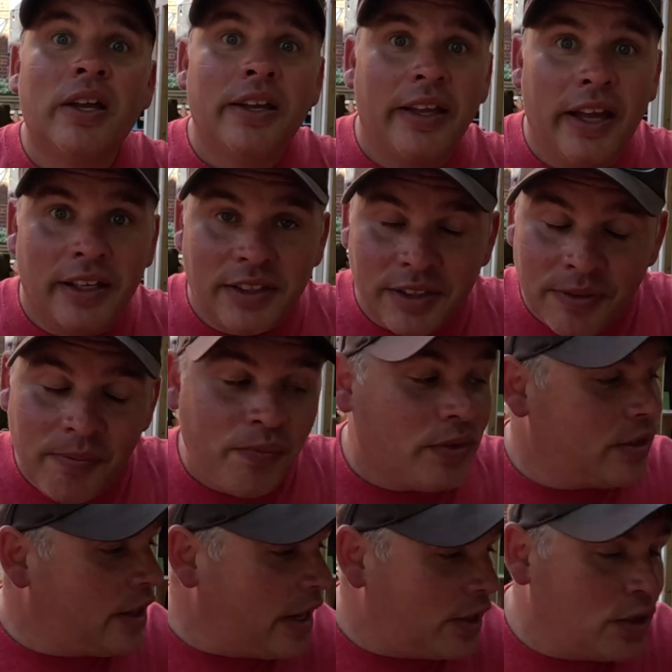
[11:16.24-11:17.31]
Yes,
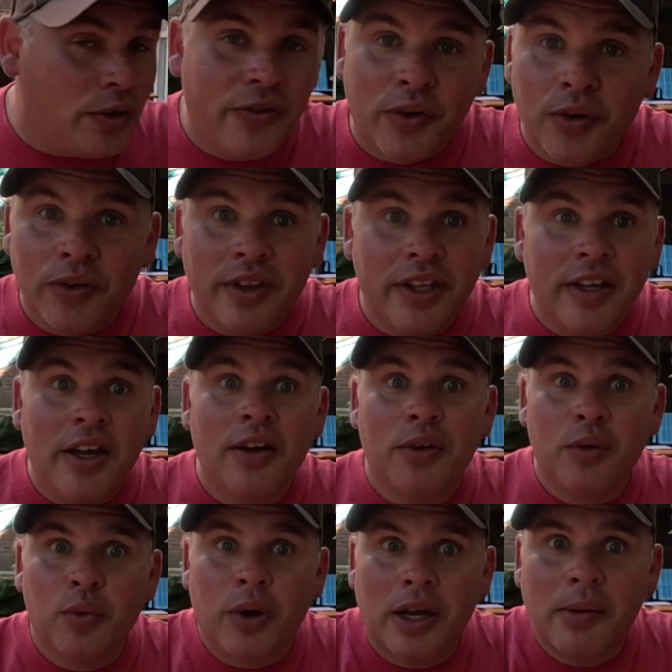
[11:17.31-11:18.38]
thank you for the
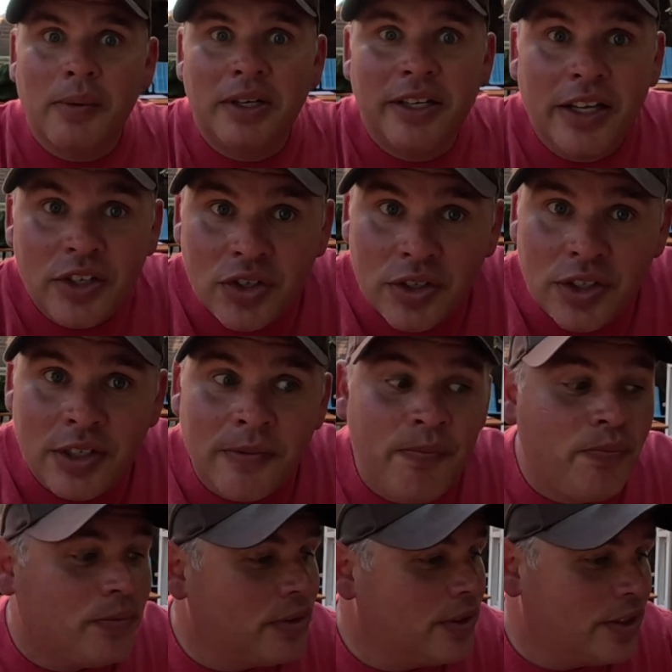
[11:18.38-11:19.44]
recommendations.
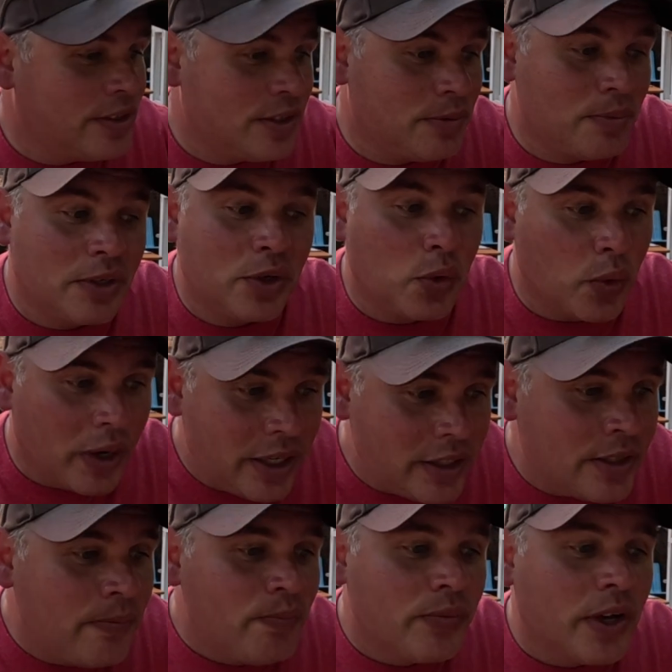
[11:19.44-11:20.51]
This has been
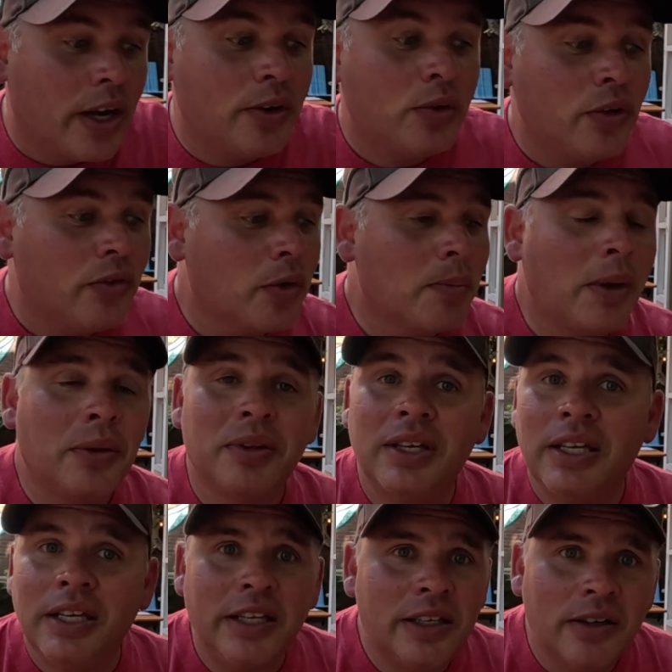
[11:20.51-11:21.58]
great. I don't know if we're gonna be able
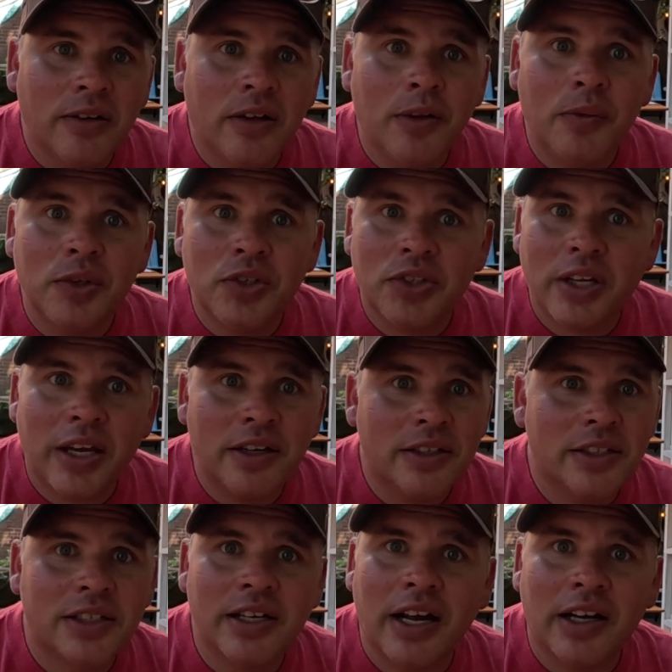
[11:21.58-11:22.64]
to eat it all. We just had a
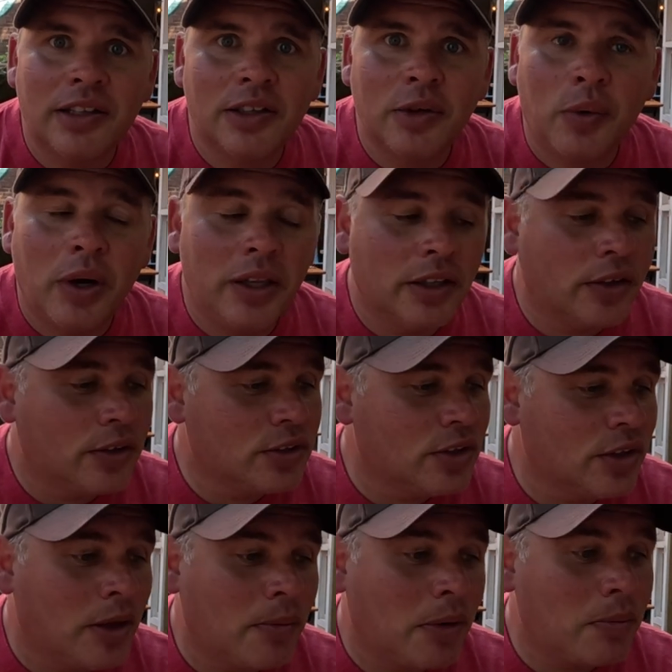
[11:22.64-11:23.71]
snack a little while ago,
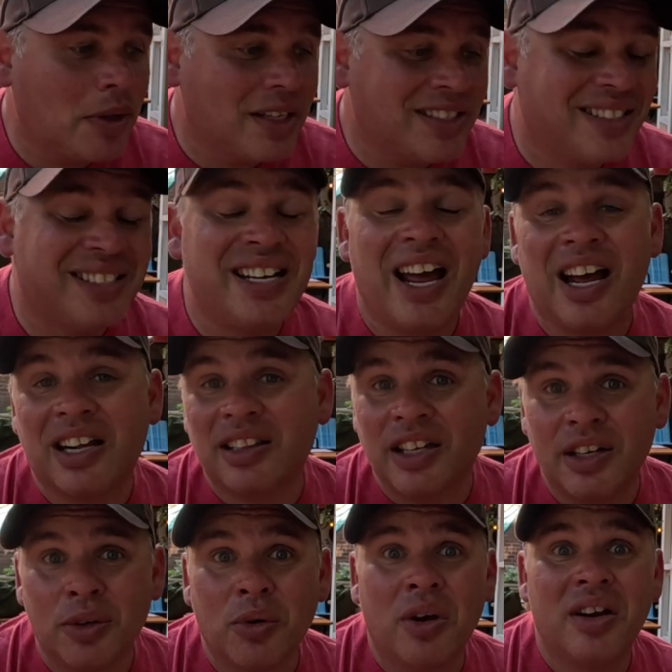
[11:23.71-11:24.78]
so that might be a snack
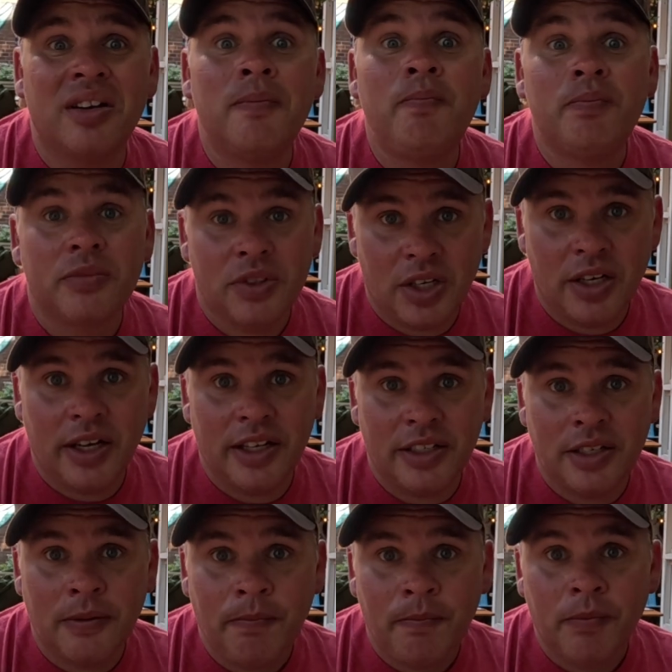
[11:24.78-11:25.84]
later on
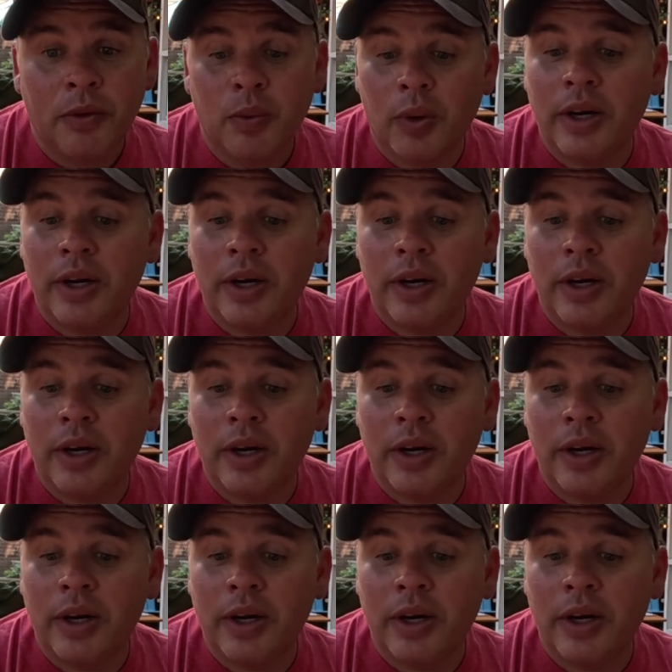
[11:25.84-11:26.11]
tonight. Mm-hmm.